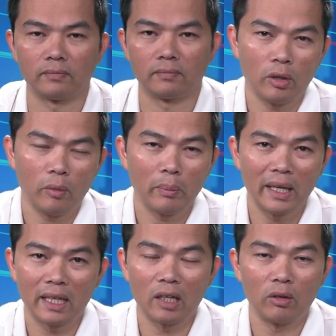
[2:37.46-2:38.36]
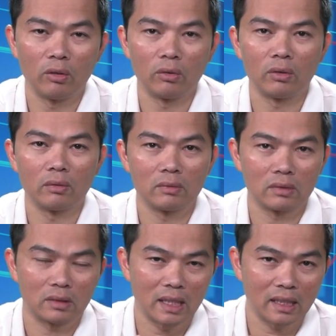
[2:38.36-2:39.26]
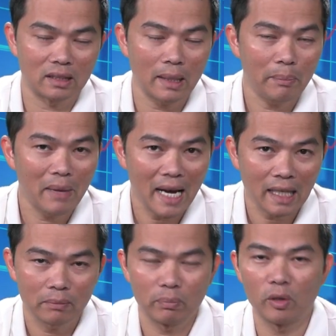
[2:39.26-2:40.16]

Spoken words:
Google may go take a step back,